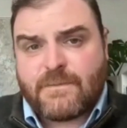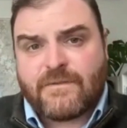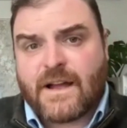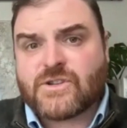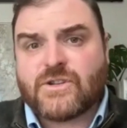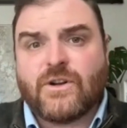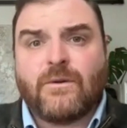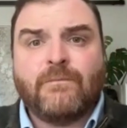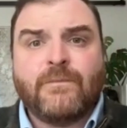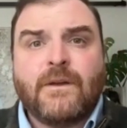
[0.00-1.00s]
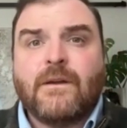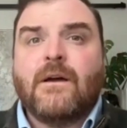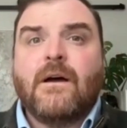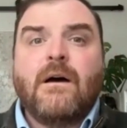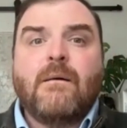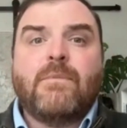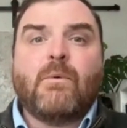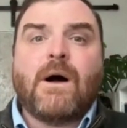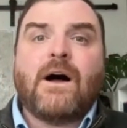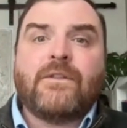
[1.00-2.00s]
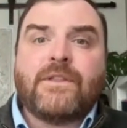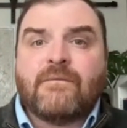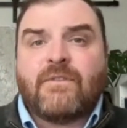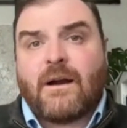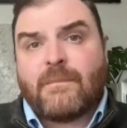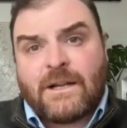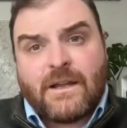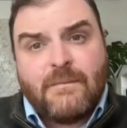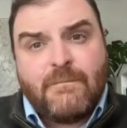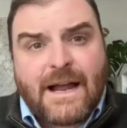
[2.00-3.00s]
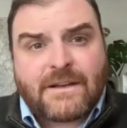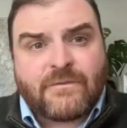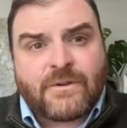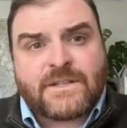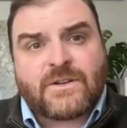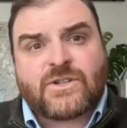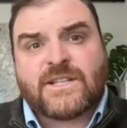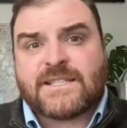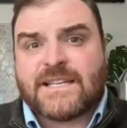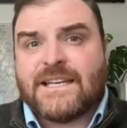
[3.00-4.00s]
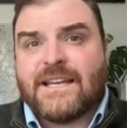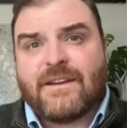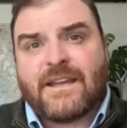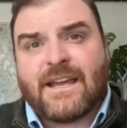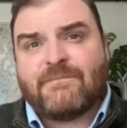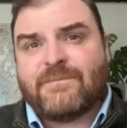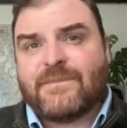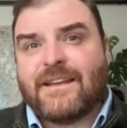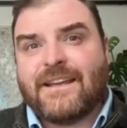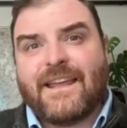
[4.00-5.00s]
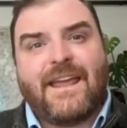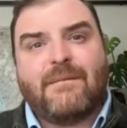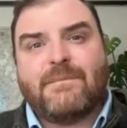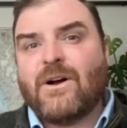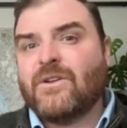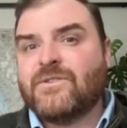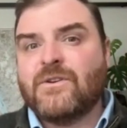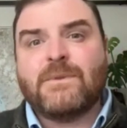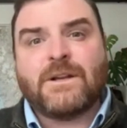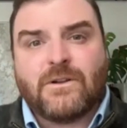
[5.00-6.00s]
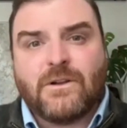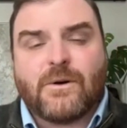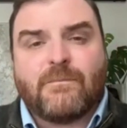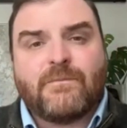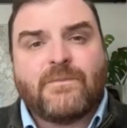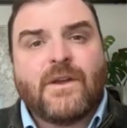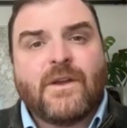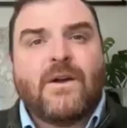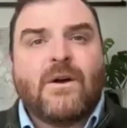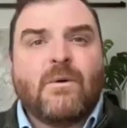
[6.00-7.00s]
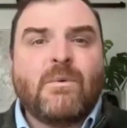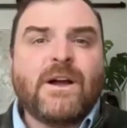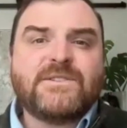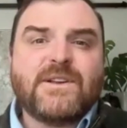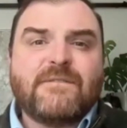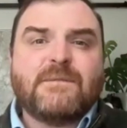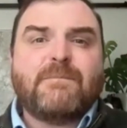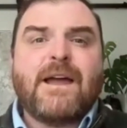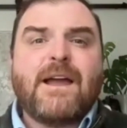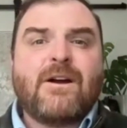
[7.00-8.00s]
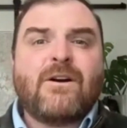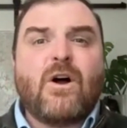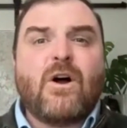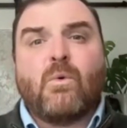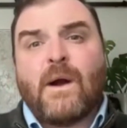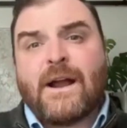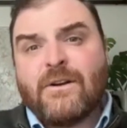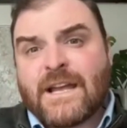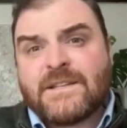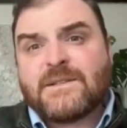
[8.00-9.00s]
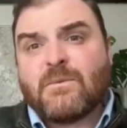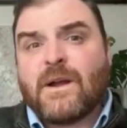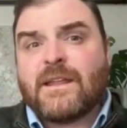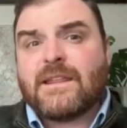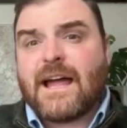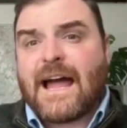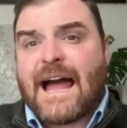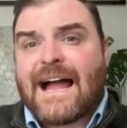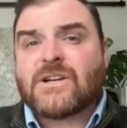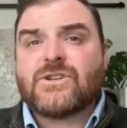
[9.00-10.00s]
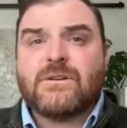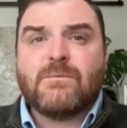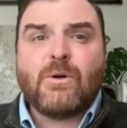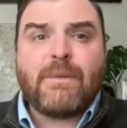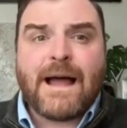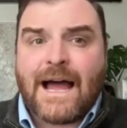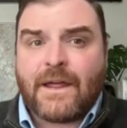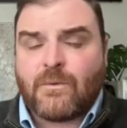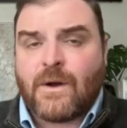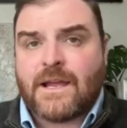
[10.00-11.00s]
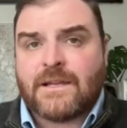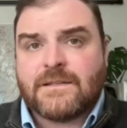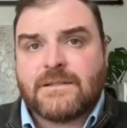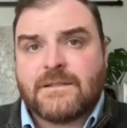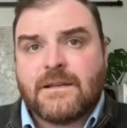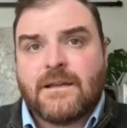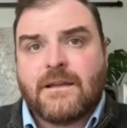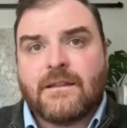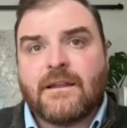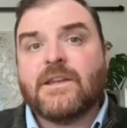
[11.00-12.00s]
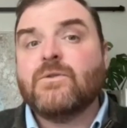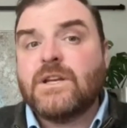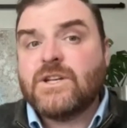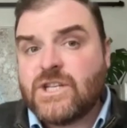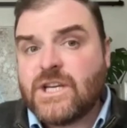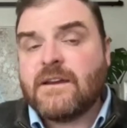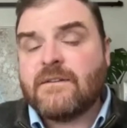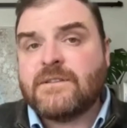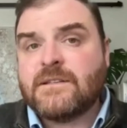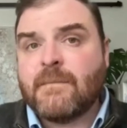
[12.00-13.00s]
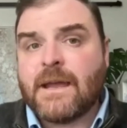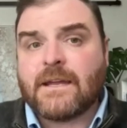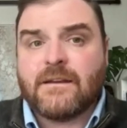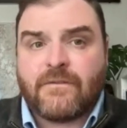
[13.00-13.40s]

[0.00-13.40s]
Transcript: professional. But while the environmental impact of research is significant, it can't be all doom and gloom. We also have to pair awareness with actionable pathways that you can achieve to make a